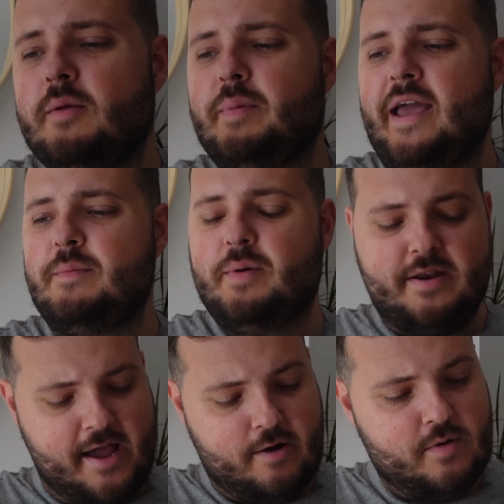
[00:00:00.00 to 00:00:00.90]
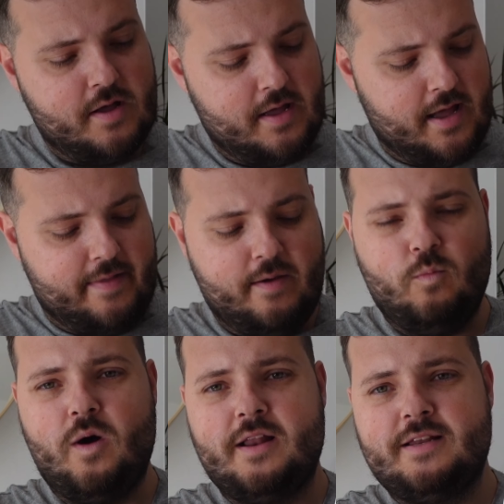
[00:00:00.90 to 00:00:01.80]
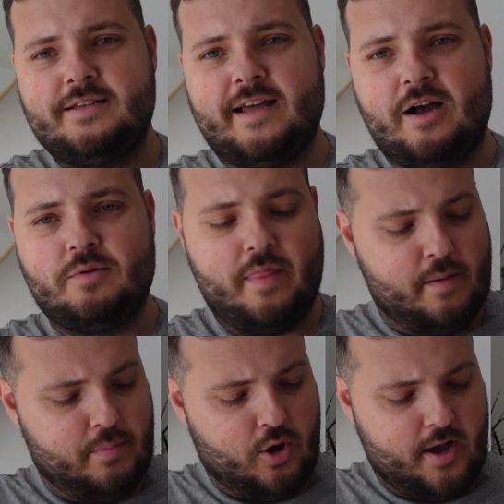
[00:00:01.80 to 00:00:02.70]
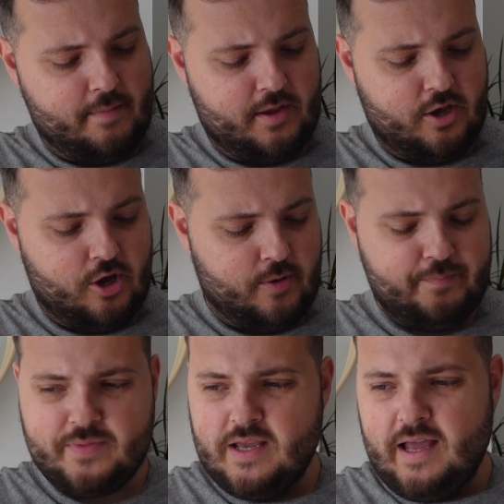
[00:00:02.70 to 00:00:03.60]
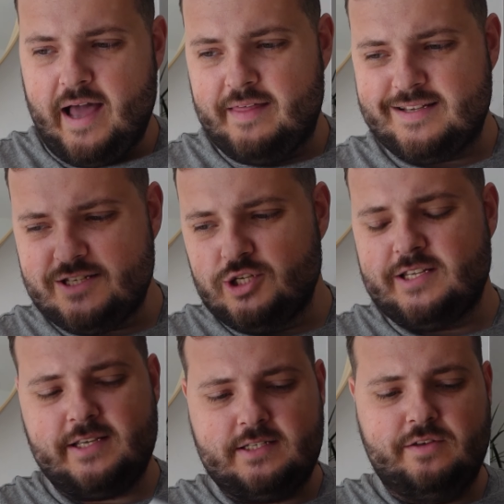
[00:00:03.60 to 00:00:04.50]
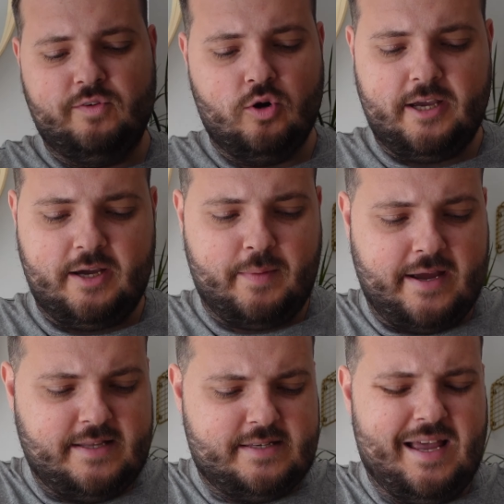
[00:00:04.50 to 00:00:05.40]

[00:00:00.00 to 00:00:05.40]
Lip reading: paper now, and then one down the bottom here. This is only 64GB.